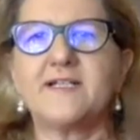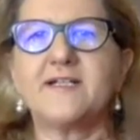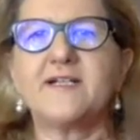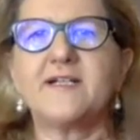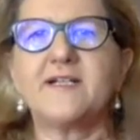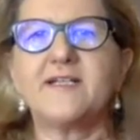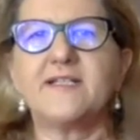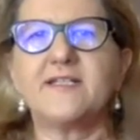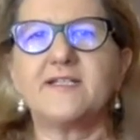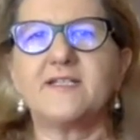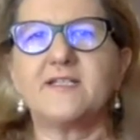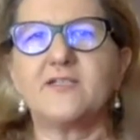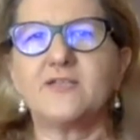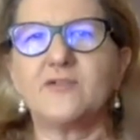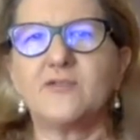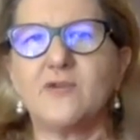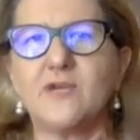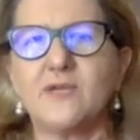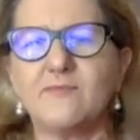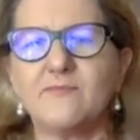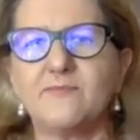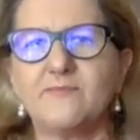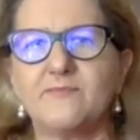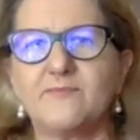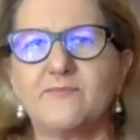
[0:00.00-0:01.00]
earlier. So
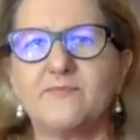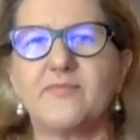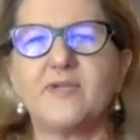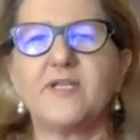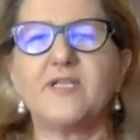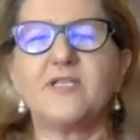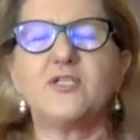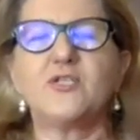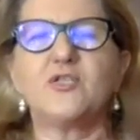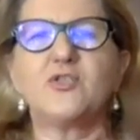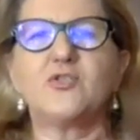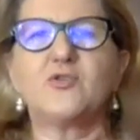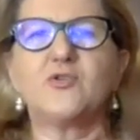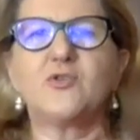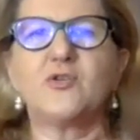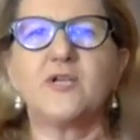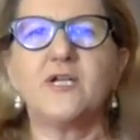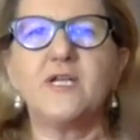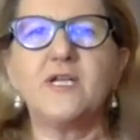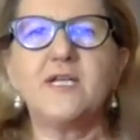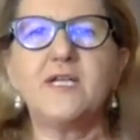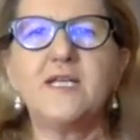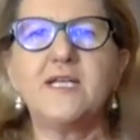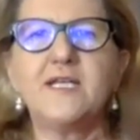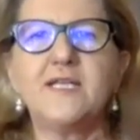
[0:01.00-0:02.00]
I'm pretty
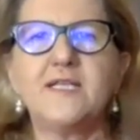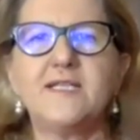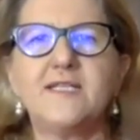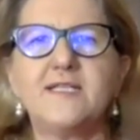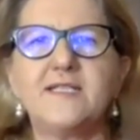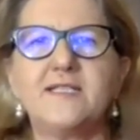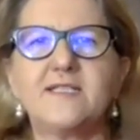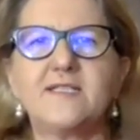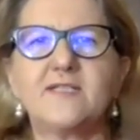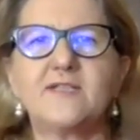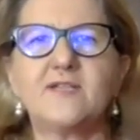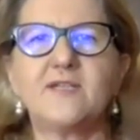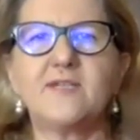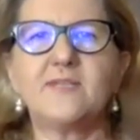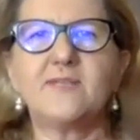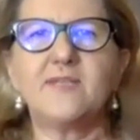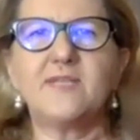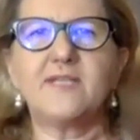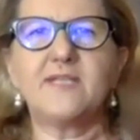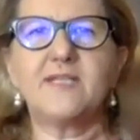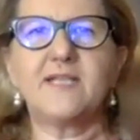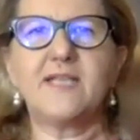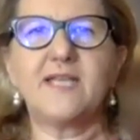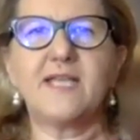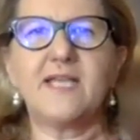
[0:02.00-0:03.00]
sure this is going to be
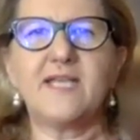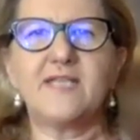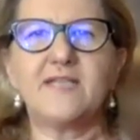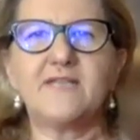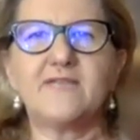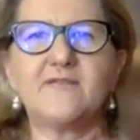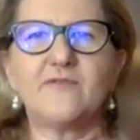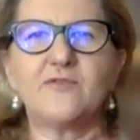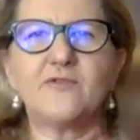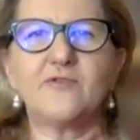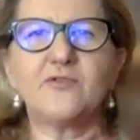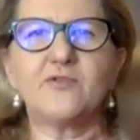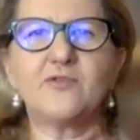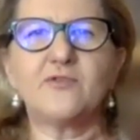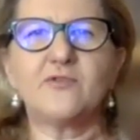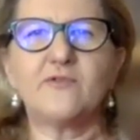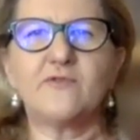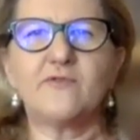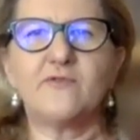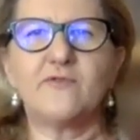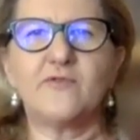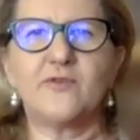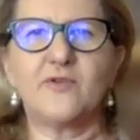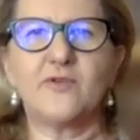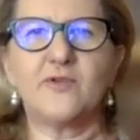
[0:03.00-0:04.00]
the case also
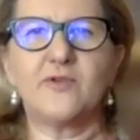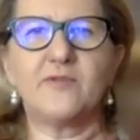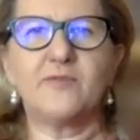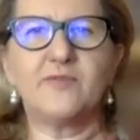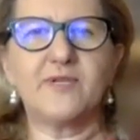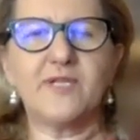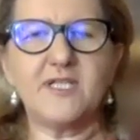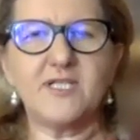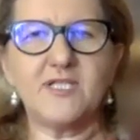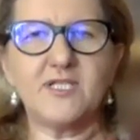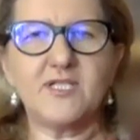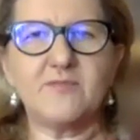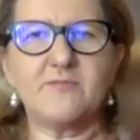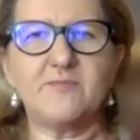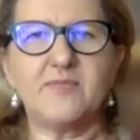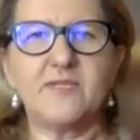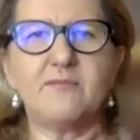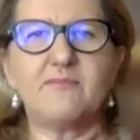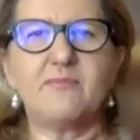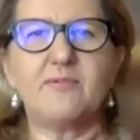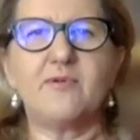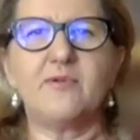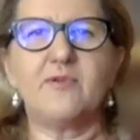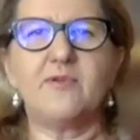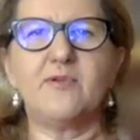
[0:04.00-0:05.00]
for British
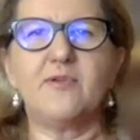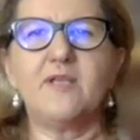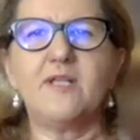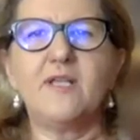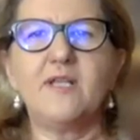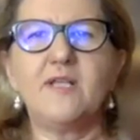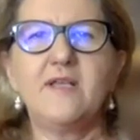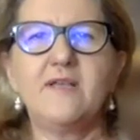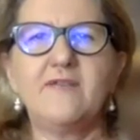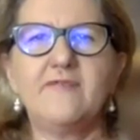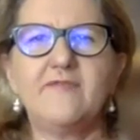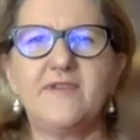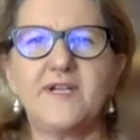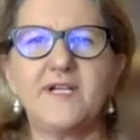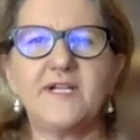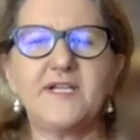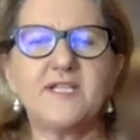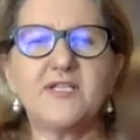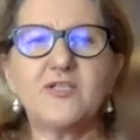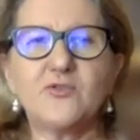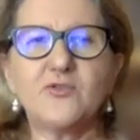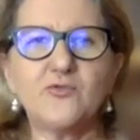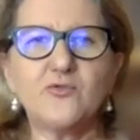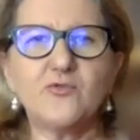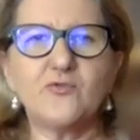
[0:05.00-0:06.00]
people very
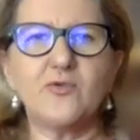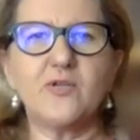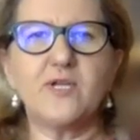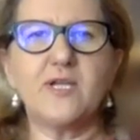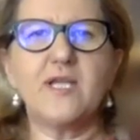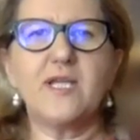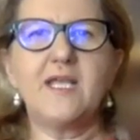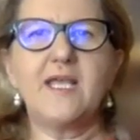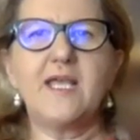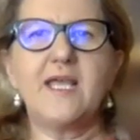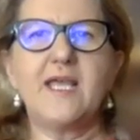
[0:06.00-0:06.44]
soon.